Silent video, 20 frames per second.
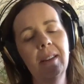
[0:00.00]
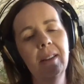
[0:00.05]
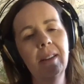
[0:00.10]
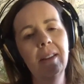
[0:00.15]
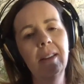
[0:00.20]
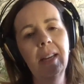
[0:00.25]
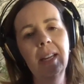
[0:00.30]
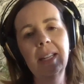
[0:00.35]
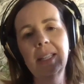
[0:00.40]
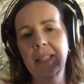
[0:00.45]

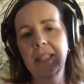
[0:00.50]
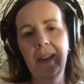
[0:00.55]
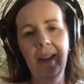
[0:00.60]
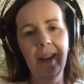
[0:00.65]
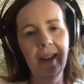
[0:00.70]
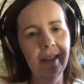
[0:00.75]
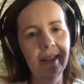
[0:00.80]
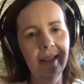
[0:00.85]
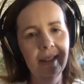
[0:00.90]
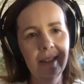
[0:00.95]
it's
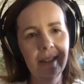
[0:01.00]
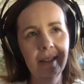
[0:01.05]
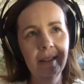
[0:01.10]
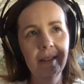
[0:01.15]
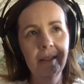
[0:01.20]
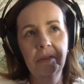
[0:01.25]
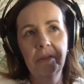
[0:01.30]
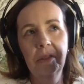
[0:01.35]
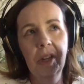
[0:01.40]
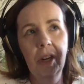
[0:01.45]
not
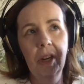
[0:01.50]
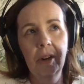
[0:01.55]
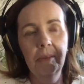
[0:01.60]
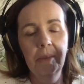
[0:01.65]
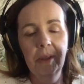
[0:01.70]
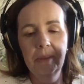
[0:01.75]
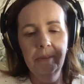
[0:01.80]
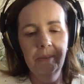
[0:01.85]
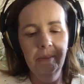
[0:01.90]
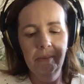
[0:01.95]

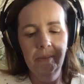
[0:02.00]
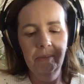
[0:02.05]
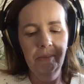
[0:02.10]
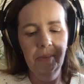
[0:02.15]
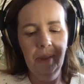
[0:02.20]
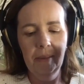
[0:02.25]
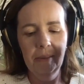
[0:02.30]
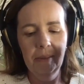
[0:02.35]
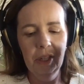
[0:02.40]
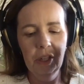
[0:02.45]
terribly
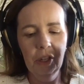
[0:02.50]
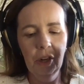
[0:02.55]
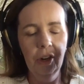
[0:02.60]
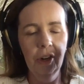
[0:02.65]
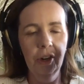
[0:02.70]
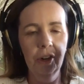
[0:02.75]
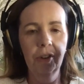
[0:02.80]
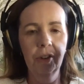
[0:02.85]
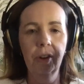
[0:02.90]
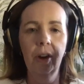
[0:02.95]
that much
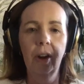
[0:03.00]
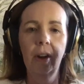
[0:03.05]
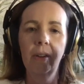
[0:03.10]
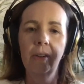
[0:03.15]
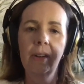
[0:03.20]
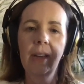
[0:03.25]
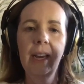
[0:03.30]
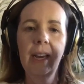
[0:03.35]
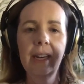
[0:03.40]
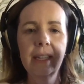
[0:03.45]
harder. They're all
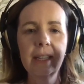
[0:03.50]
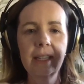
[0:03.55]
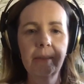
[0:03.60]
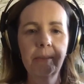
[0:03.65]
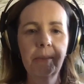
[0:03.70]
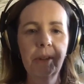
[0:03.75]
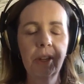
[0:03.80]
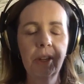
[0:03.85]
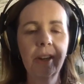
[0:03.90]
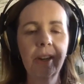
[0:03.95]
kind of
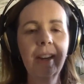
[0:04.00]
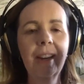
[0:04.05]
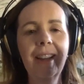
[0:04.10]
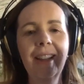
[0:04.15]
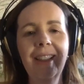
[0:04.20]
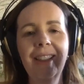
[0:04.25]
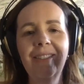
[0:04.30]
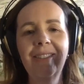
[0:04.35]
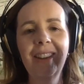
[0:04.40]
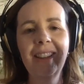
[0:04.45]
similar.
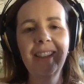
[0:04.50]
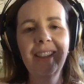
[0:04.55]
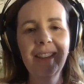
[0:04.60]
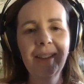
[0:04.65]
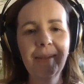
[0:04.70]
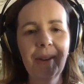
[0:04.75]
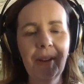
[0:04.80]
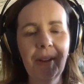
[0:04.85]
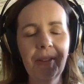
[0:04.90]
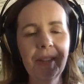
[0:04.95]
The fun thing
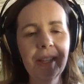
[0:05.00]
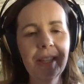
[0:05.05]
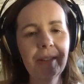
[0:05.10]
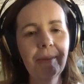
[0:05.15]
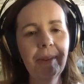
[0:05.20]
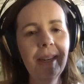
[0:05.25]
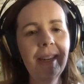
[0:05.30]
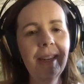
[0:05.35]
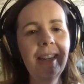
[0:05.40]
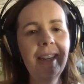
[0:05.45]
about this
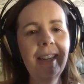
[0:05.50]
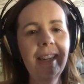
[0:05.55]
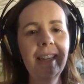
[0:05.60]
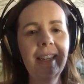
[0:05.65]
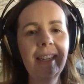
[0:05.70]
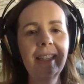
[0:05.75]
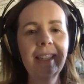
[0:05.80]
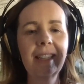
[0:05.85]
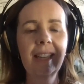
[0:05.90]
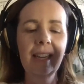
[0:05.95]
one
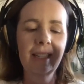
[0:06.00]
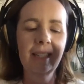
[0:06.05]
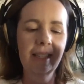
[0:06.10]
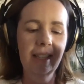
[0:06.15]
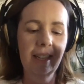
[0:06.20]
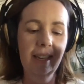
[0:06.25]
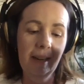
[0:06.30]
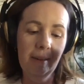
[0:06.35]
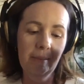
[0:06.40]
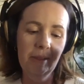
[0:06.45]
is, as
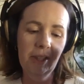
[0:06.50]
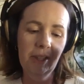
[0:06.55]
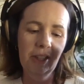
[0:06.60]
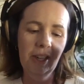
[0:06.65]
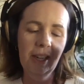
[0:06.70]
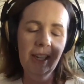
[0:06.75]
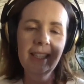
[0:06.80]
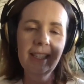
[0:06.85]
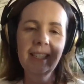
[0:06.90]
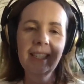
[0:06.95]
the name
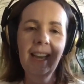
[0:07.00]
suggests,